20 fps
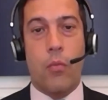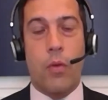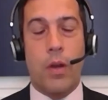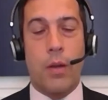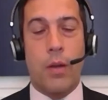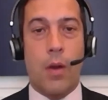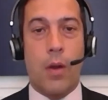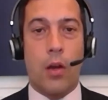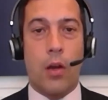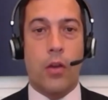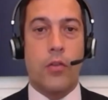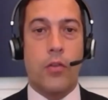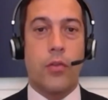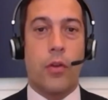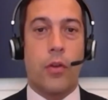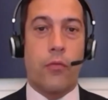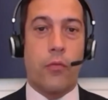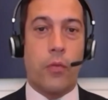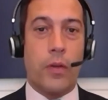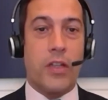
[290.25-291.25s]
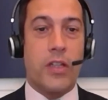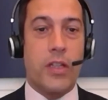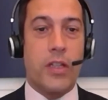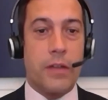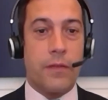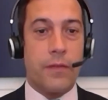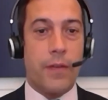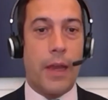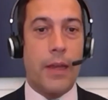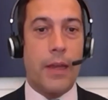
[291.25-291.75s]
When markets are
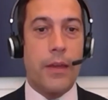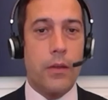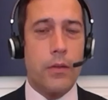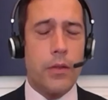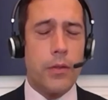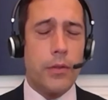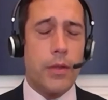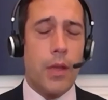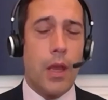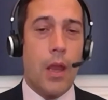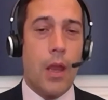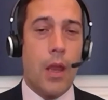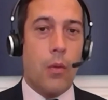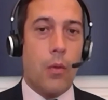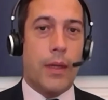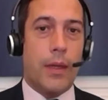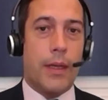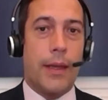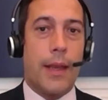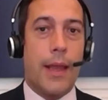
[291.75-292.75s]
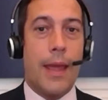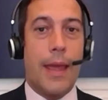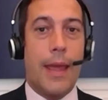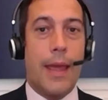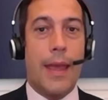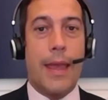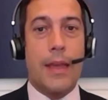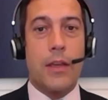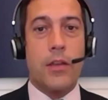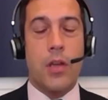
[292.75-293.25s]
richly valued, we can
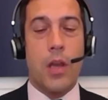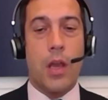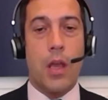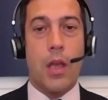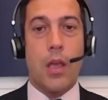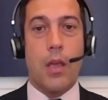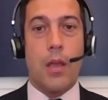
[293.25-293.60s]
hedge